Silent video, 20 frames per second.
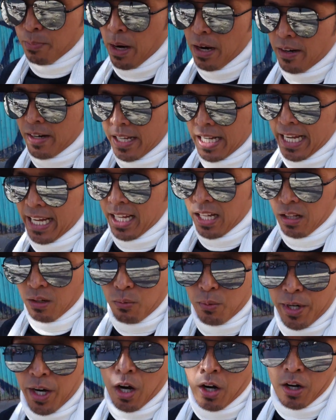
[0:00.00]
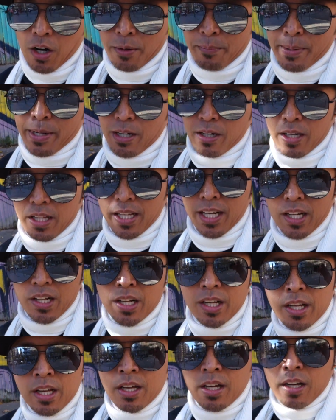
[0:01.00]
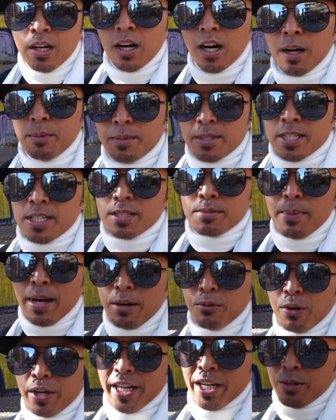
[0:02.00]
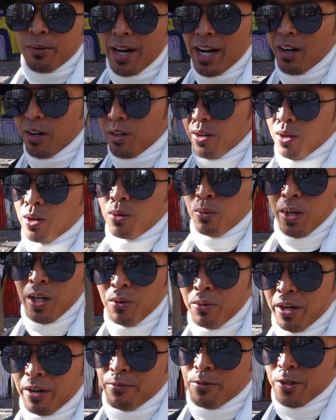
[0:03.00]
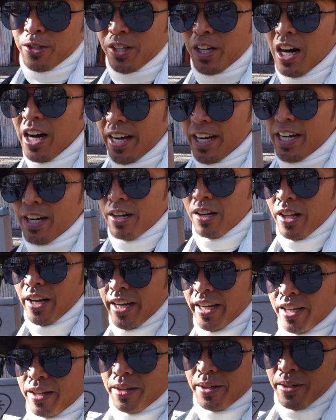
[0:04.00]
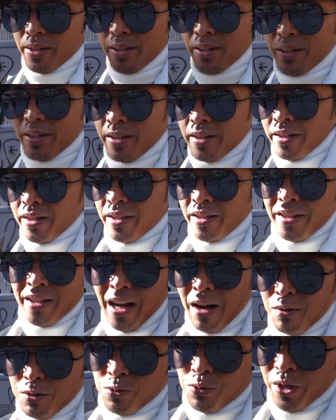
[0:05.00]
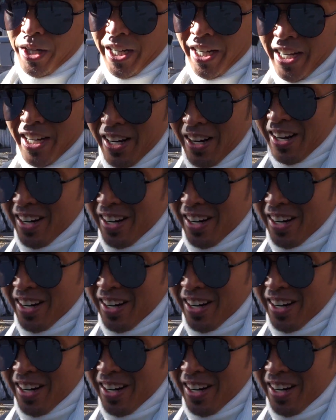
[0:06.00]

Parallel. We are on Parallel. Um, this is my running route. Well, when I first got here, like, I was running here.